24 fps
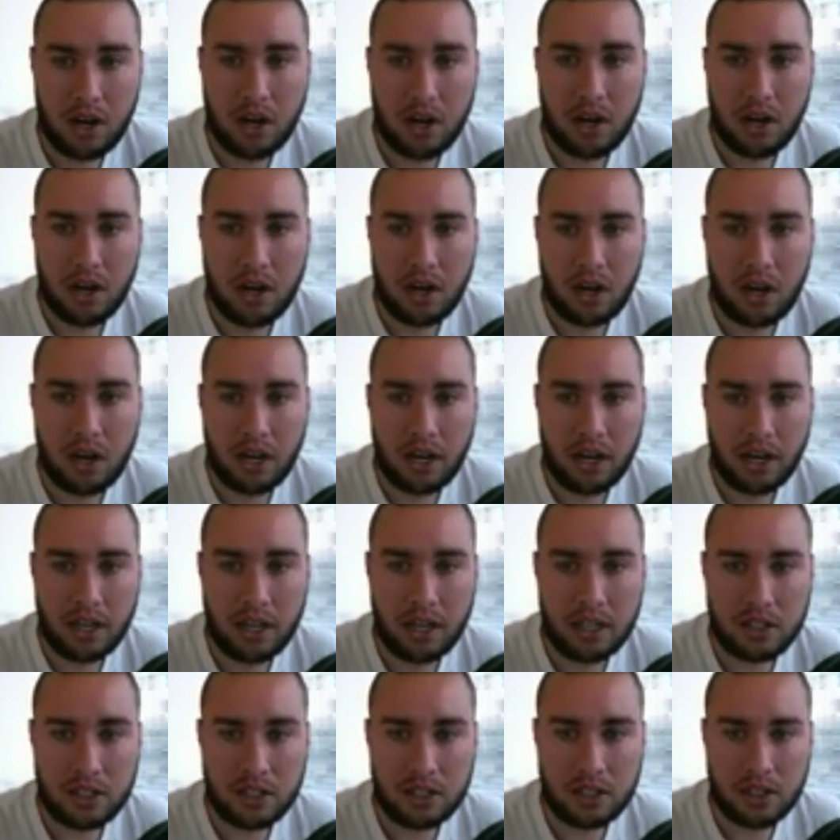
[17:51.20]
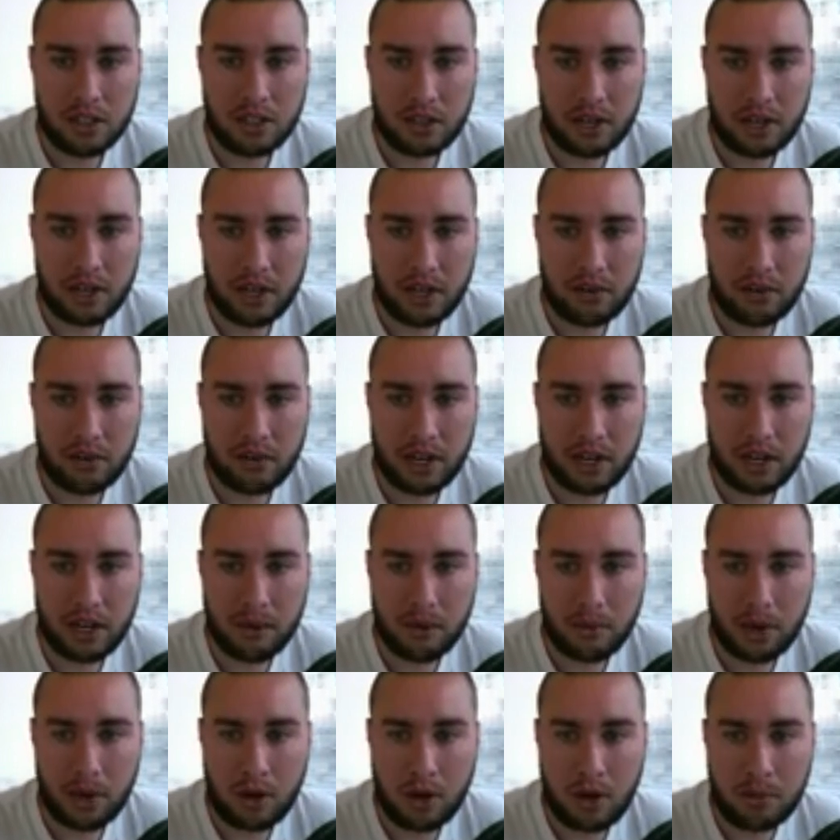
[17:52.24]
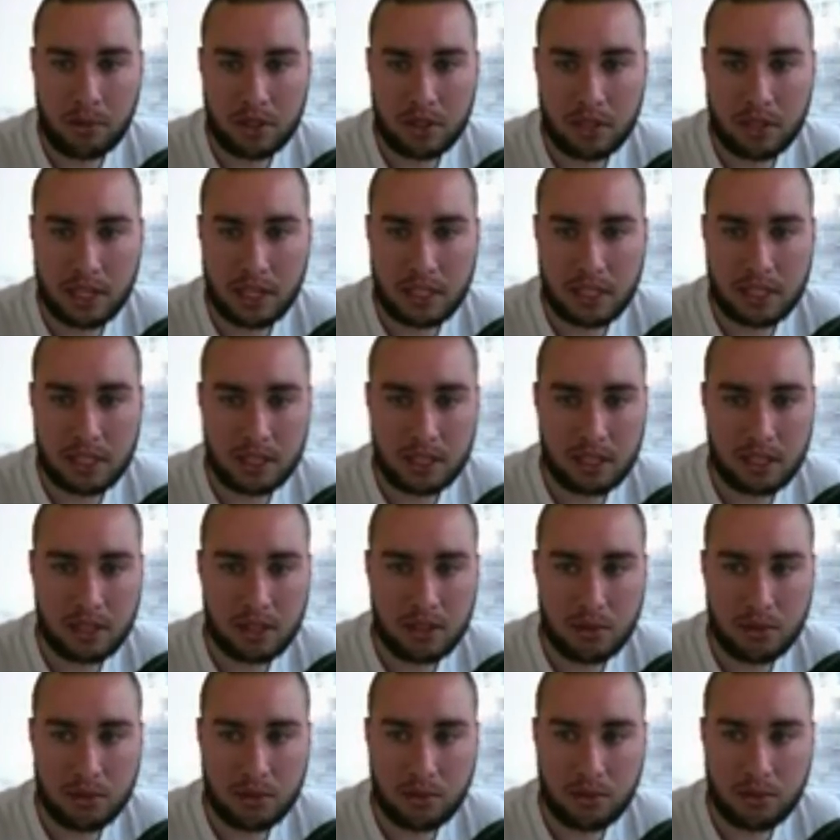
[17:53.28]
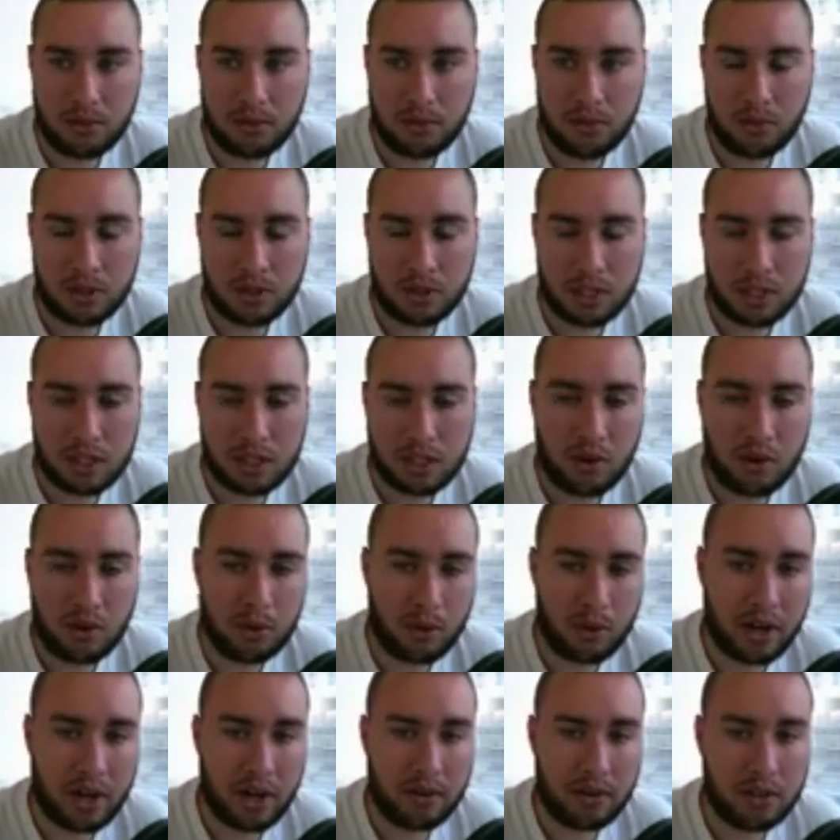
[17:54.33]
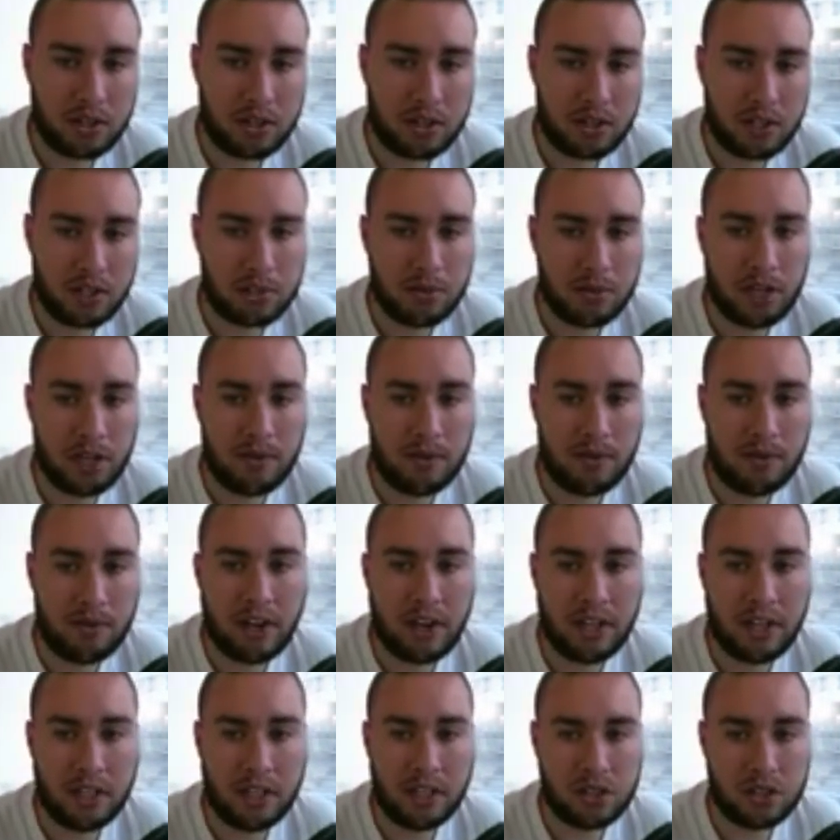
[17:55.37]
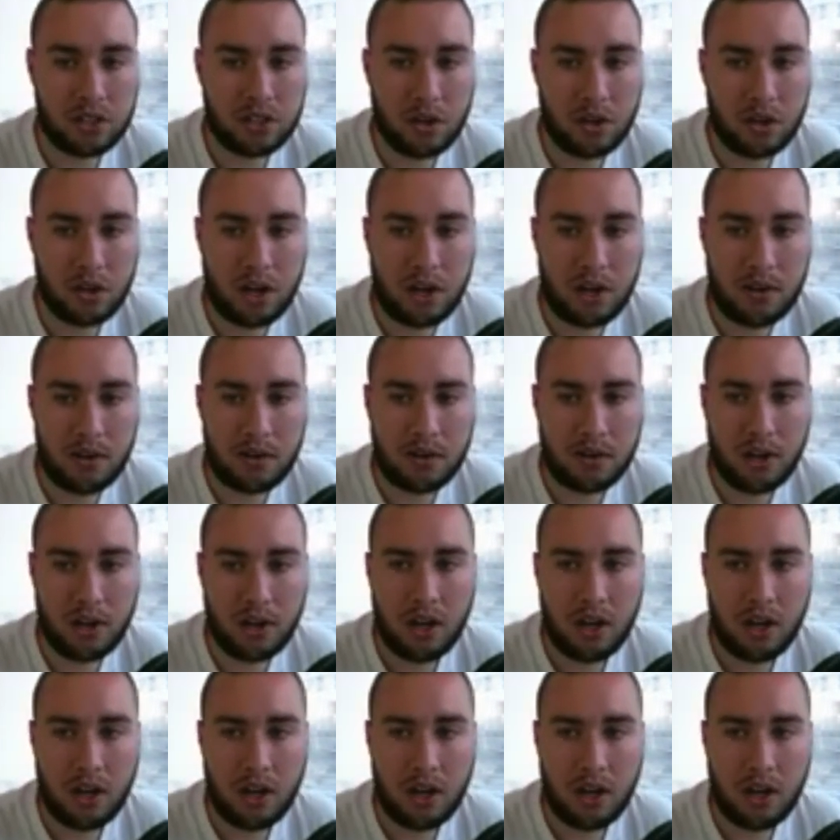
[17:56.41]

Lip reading: it initially traded right up almost to that 61.8 retracement level and then sold off.